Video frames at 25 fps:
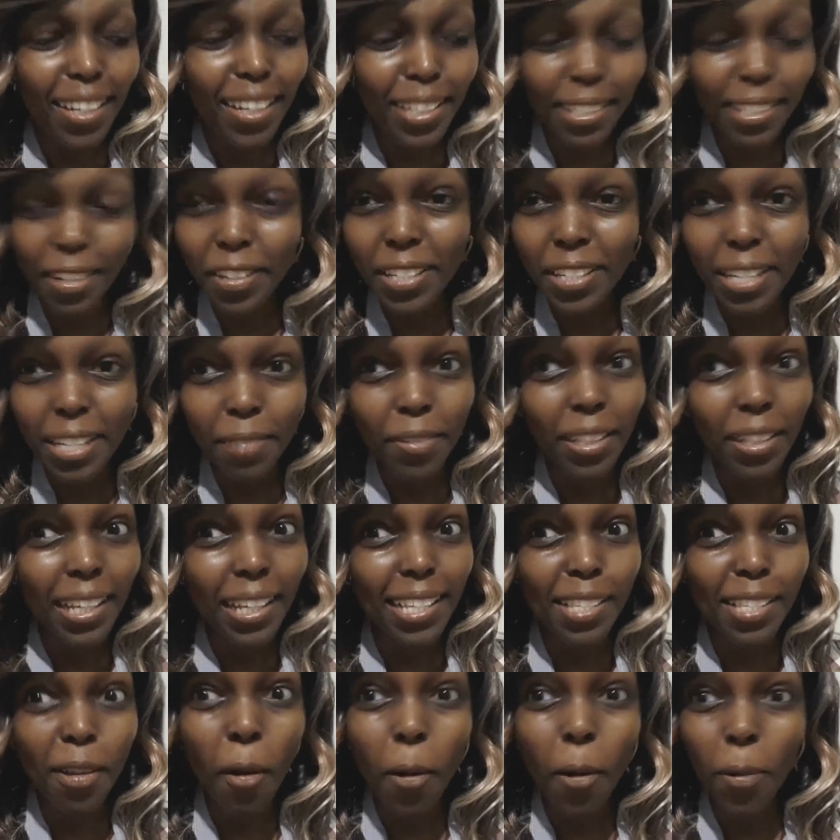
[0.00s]
Daredevil
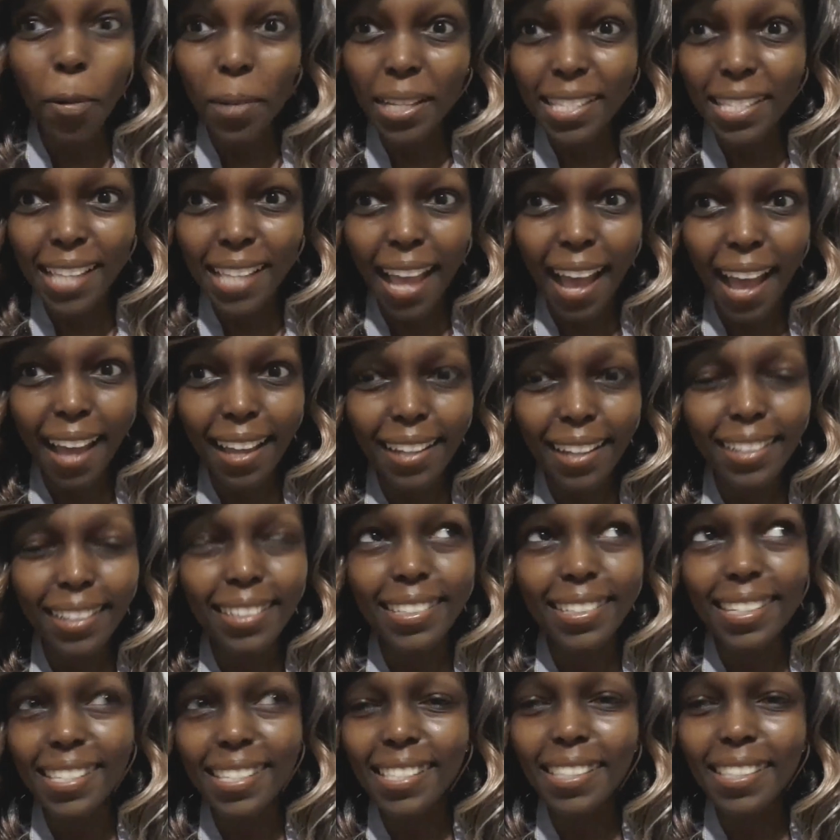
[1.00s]
has always had
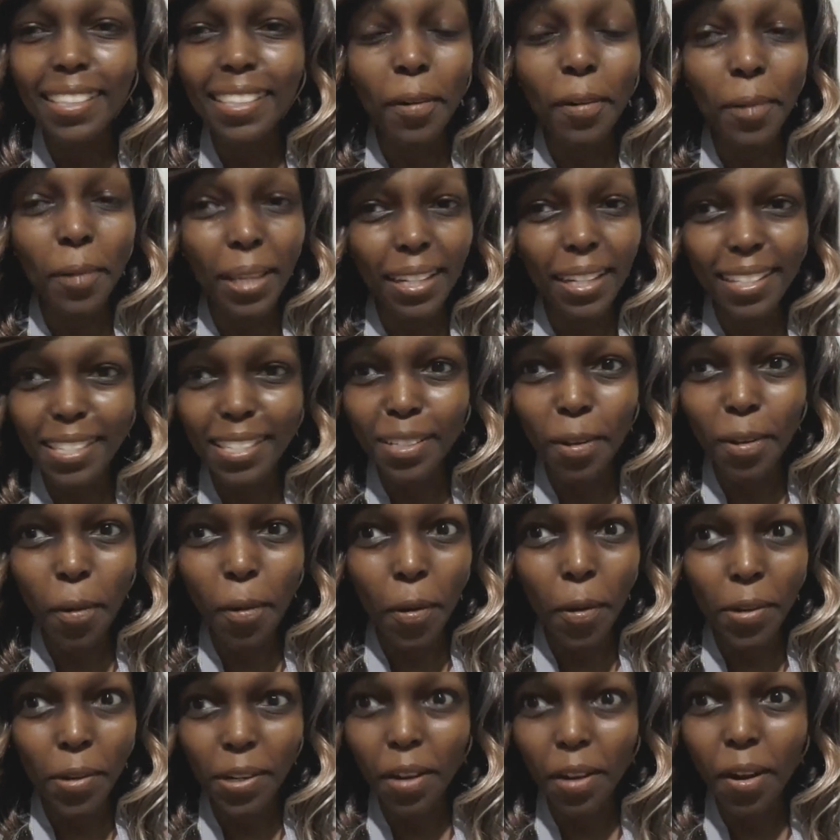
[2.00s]
just the greatest
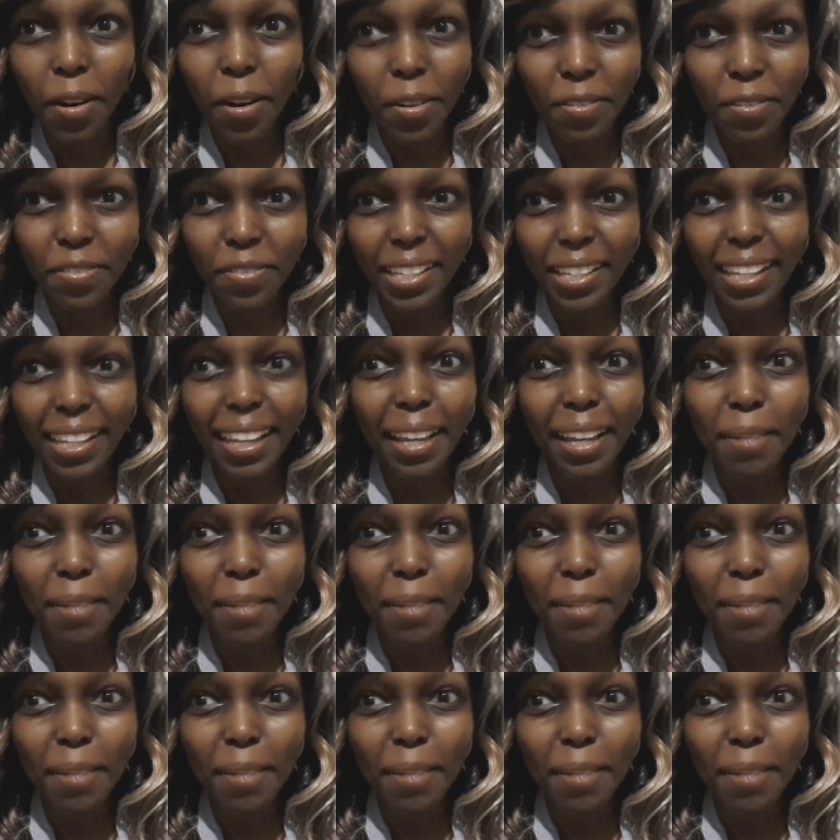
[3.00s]
choreography,